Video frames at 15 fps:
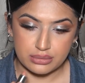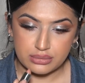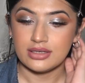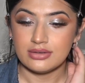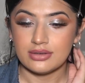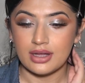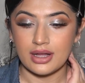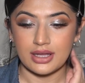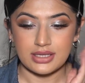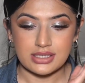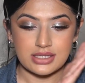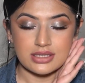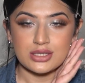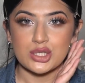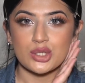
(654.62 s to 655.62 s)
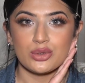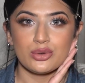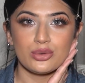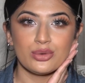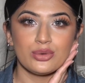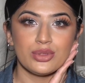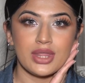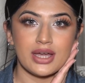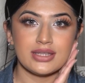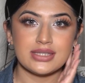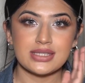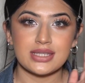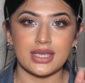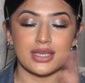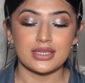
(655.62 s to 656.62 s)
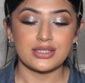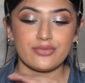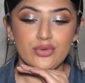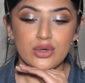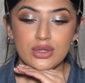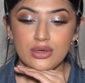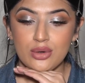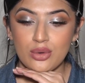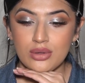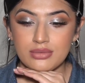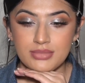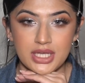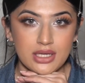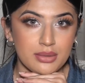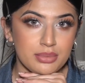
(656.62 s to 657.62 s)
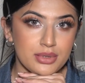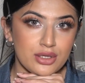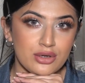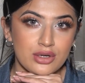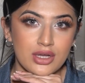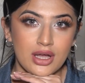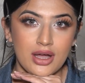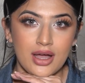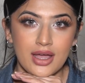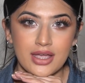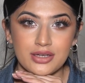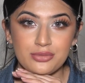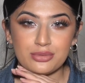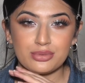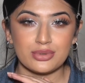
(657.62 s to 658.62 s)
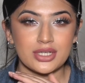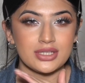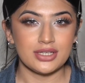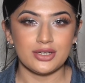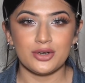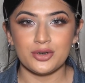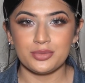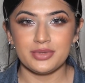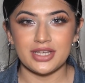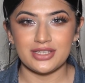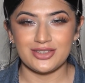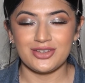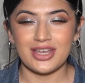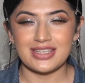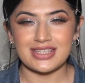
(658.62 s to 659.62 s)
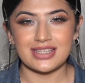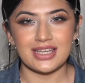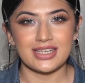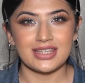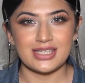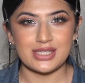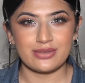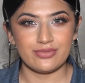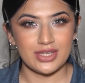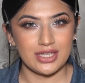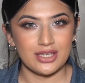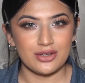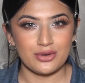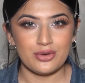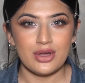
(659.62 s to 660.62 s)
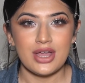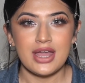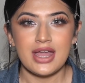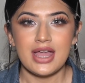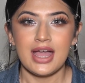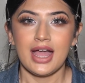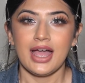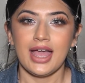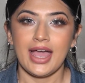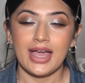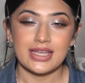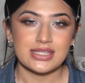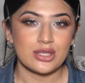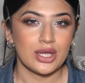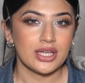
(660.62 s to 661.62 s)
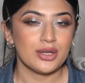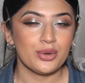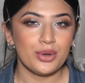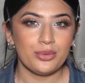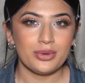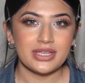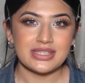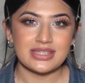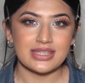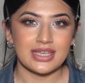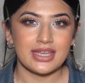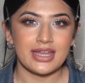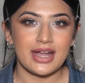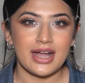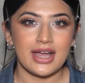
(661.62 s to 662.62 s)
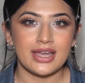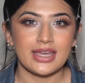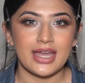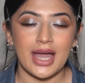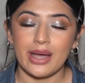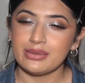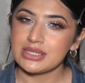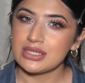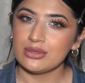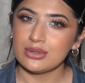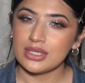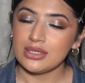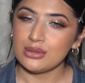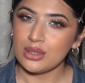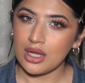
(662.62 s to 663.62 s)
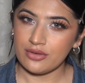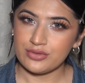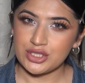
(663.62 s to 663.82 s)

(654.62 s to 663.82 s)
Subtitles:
You guys, so that's it for the whole makeup look. I really hope that you guys like this video. As I always say, I absolutely love